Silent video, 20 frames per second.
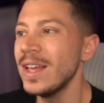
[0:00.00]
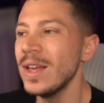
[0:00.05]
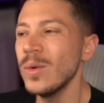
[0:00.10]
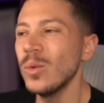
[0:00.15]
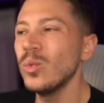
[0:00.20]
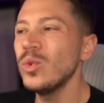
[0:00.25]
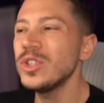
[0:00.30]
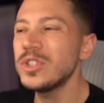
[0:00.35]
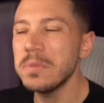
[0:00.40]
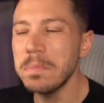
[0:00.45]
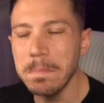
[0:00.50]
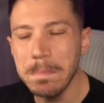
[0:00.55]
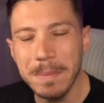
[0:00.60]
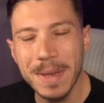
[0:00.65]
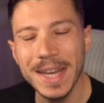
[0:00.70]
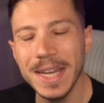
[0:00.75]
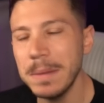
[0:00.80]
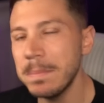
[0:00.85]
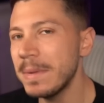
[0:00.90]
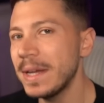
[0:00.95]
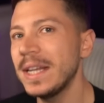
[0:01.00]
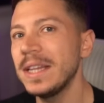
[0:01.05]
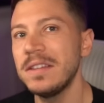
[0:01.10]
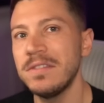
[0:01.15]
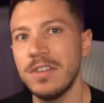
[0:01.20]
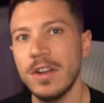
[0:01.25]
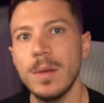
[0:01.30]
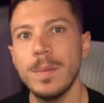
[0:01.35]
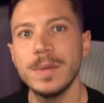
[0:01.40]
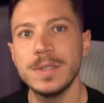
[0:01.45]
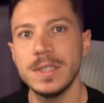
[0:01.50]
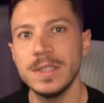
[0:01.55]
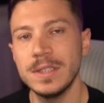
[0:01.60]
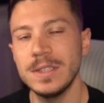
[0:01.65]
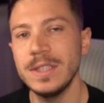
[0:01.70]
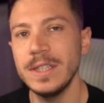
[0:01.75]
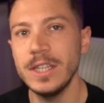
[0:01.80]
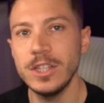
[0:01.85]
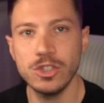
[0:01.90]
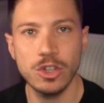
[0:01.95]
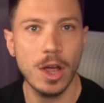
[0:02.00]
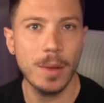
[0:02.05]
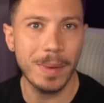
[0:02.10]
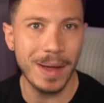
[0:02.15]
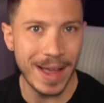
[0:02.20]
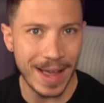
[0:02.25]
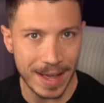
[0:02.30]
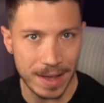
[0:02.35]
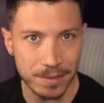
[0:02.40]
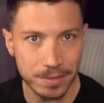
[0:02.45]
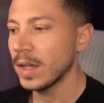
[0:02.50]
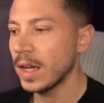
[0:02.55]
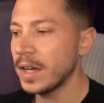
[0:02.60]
which many developers in C# have.